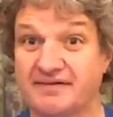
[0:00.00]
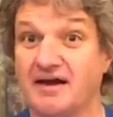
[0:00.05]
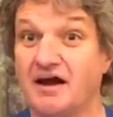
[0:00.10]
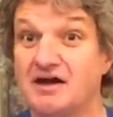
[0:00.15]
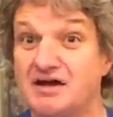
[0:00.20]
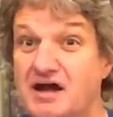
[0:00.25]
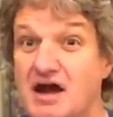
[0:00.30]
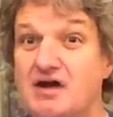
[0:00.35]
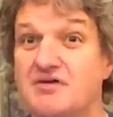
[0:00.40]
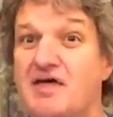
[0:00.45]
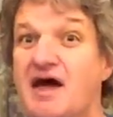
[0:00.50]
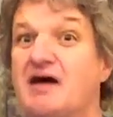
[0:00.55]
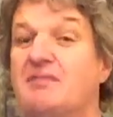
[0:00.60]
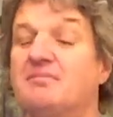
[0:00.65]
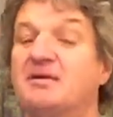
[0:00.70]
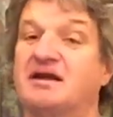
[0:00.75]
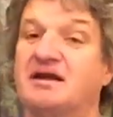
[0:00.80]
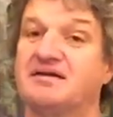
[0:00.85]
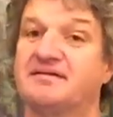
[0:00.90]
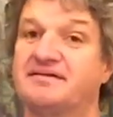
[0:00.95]
I know that
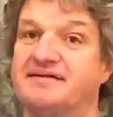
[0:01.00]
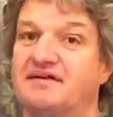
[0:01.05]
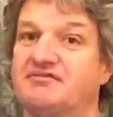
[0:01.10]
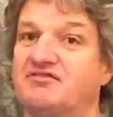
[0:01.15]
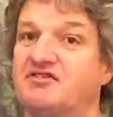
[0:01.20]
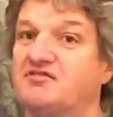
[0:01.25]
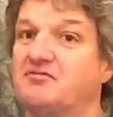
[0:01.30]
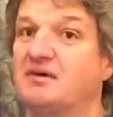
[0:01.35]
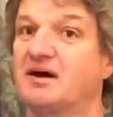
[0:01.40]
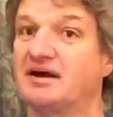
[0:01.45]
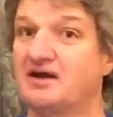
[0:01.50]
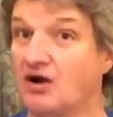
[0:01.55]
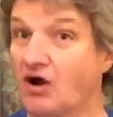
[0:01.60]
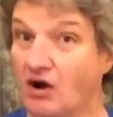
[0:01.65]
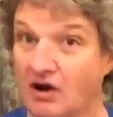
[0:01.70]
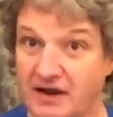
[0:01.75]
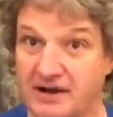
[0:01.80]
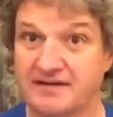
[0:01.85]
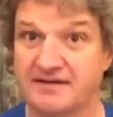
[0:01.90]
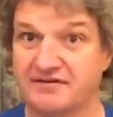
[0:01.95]
because several of my
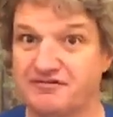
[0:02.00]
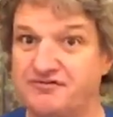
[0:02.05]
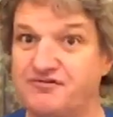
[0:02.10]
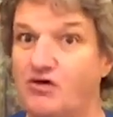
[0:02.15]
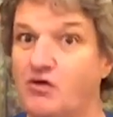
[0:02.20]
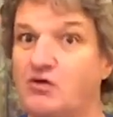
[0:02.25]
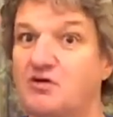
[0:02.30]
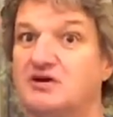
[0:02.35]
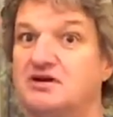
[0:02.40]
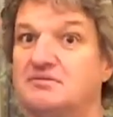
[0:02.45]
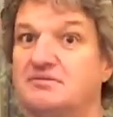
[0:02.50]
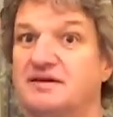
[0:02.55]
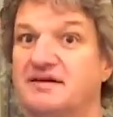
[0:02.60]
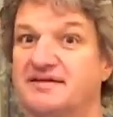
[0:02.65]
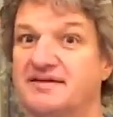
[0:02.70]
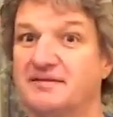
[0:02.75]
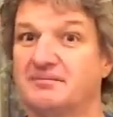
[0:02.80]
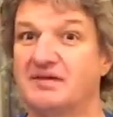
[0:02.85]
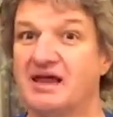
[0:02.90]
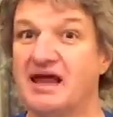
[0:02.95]
colleagues have forwarded me
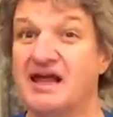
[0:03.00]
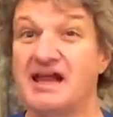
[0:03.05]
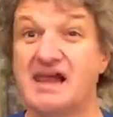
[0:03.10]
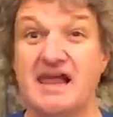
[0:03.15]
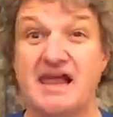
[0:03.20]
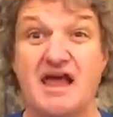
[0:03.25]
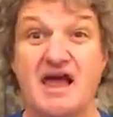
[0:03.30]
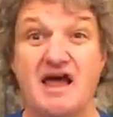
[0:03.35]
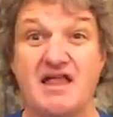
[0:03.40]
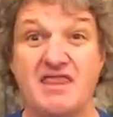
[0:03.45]
some lately.